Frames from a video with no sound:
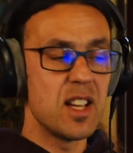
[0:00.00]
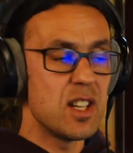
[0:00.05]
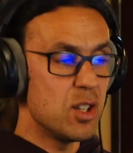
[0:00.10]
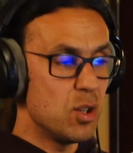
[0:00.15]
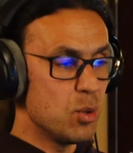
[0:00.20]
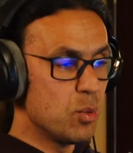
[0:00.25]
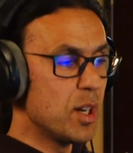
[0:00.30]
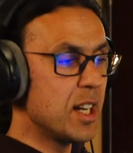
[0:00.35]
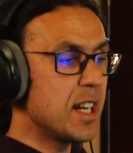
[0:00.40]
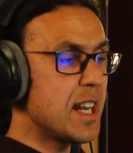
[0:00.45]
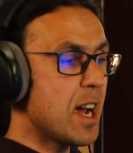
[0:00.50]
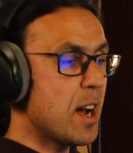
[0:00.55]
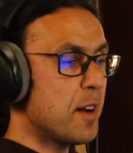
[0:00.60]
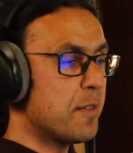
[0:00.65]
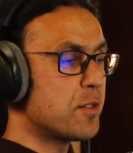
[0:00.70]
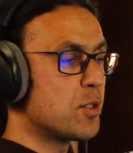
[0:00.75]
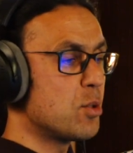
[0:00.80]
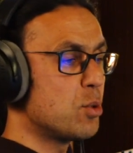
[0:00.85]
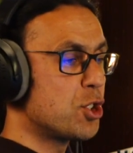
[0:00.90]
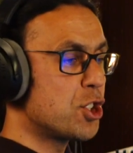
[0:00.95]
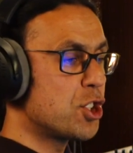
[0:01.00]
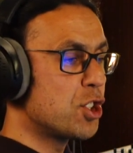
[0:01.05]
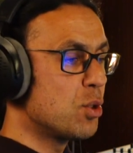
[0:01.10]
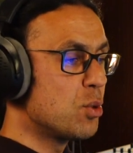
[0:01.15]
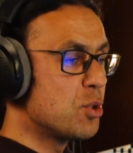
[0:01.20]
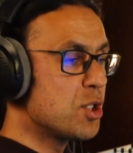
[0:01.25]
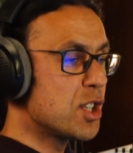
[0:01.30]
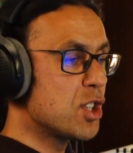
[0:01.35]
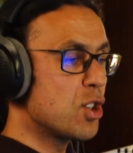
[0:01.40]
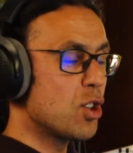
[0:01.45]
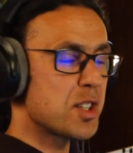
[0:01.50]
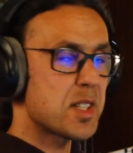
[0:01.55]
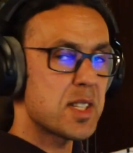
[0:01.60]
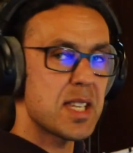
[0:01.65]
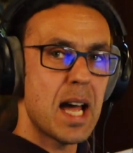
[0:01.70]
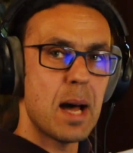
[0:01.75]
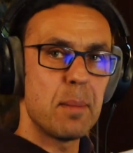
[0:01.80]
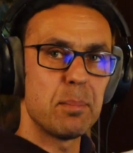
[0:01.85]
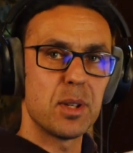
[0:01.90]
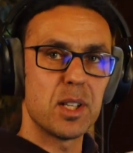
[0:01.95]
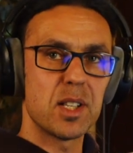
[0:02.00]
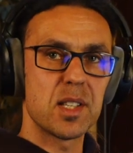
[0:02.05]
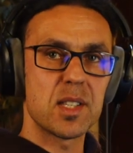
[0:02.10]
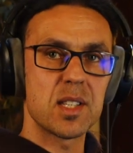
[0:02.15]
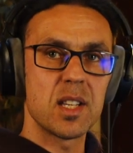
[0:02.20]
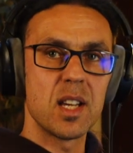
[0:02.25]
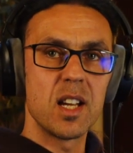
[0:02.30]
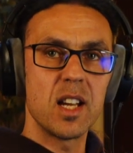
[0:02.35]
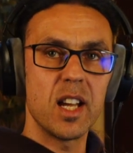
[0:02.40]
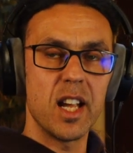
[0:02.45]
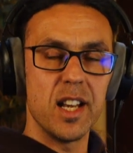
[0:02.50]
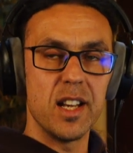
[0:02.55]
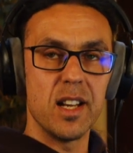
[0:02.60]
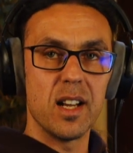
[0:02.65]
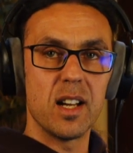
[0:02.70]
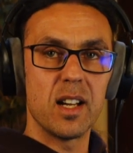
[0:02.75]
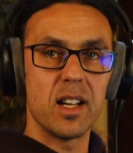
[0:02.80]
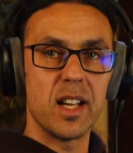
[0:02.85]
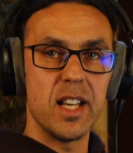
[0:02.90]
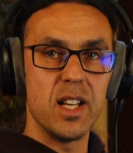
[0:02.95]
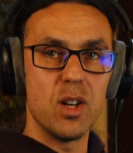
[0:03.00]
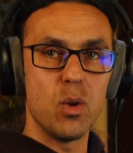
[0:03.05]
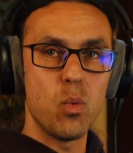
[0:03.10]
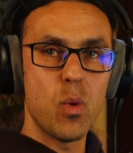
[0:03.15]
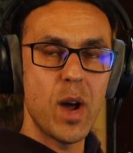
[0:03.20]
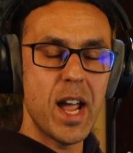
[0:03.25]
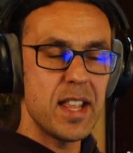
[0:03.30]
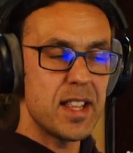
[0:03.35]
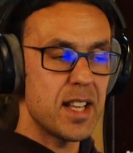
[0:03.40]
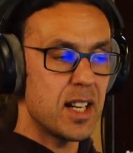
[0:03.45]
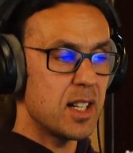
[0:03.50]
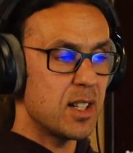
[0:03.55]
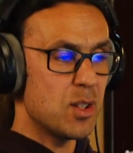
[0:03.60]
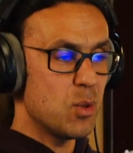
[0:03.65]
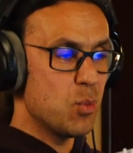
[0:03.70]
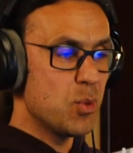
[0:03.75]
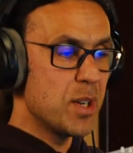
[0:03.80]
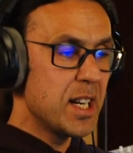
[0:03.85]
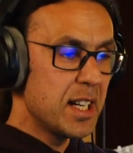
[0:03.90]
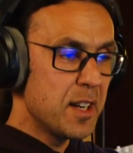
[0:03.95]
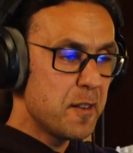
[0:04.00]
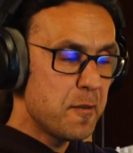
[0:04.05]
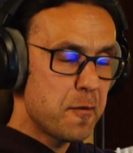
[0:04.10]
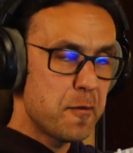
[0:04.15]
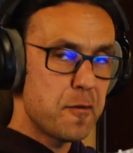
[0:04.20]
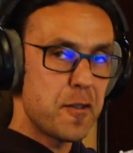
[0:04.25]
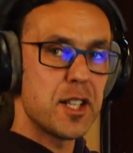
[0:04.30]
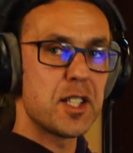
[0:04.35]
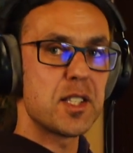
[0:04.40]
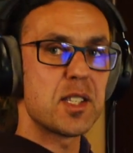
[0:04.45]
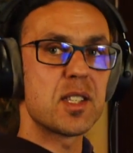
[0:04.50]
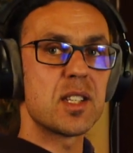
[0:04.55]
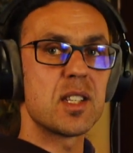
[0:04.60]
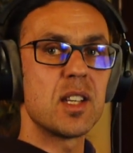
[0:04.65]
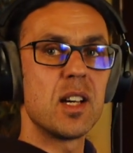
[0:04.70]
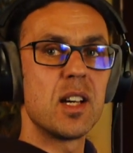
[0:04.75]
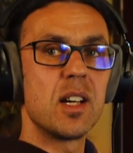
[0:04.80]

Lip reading: You really have to choose your samples in a way that it really fits